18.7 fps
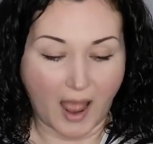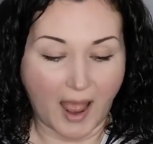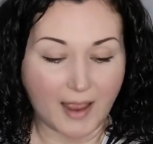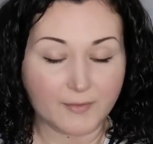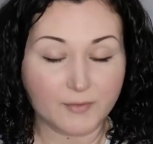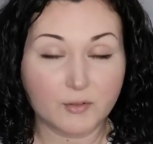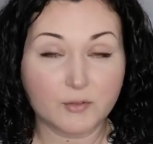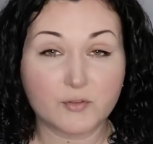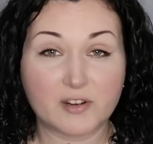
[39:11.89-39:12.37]

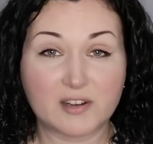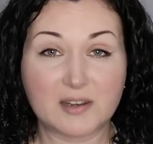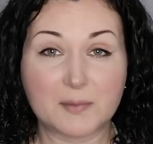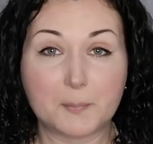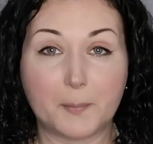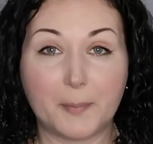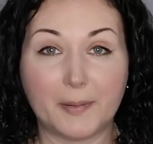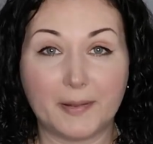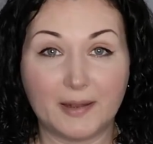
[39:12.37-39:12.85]
I've already
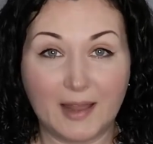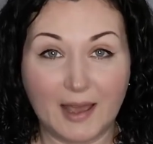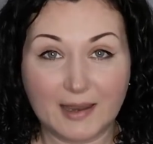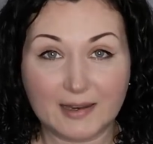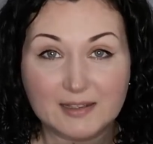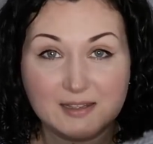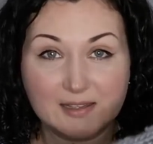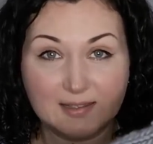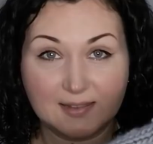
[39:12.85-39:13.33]

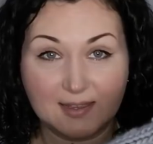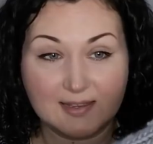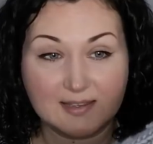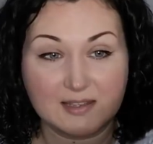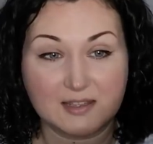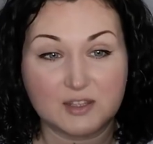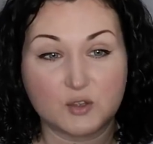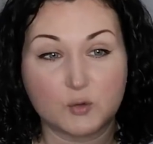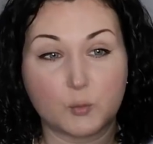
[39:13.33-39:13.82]
plucked
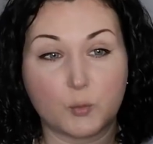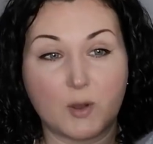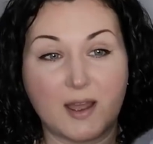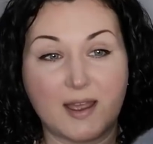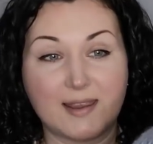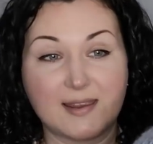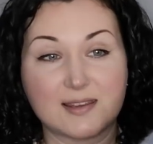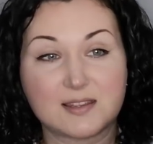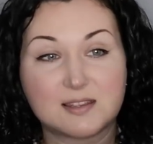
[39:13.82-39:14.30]
this
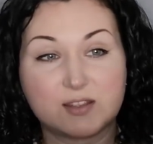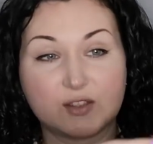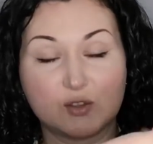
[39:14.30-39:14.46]
twice